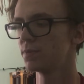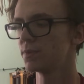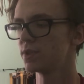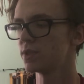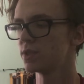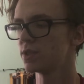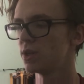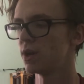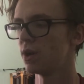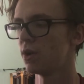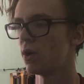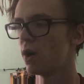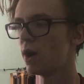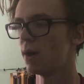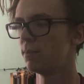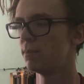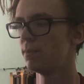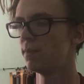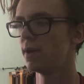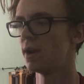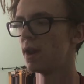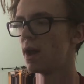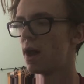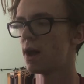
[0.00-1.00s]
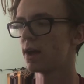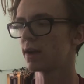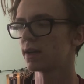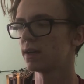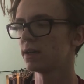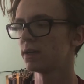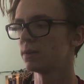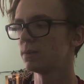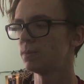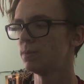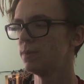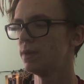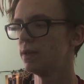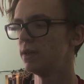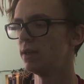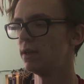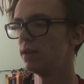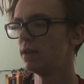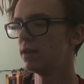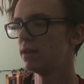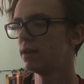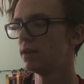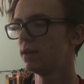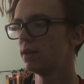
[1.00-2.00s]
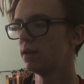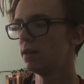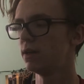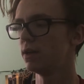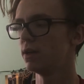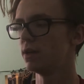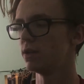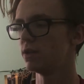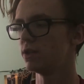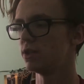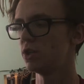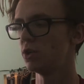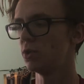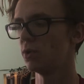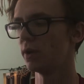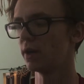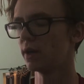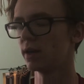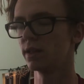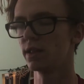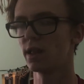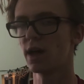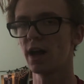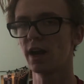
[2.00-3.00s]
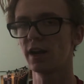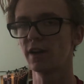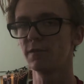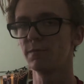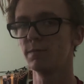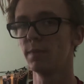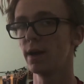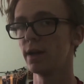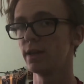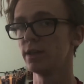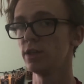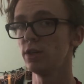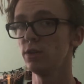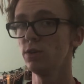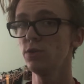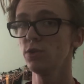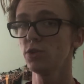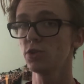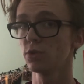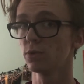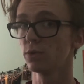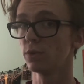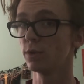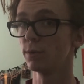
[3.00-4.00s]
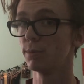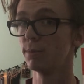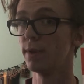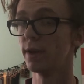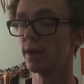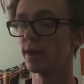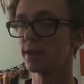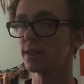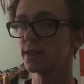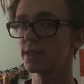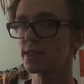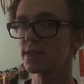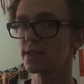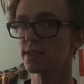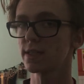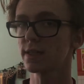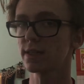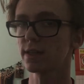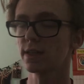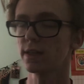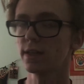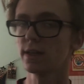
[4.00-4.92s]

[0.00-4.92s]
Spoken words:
So I'm not going to be doing a lot of my usual bits